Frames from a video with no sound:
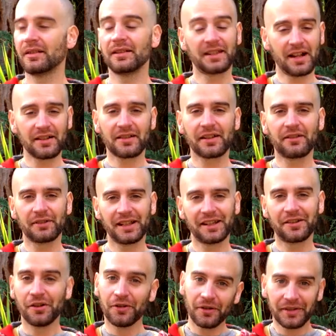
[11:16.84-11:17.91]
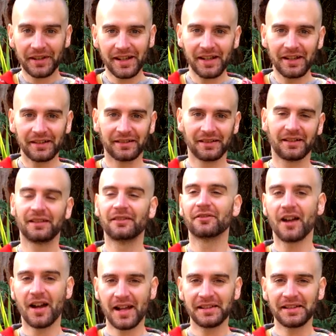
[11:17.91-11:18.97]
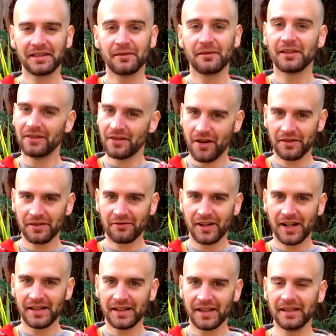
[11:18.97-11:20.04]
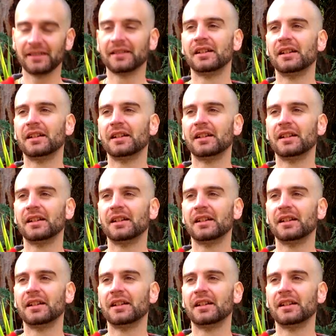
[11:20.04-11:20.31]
Sounds like a really cool thing, right? Not really.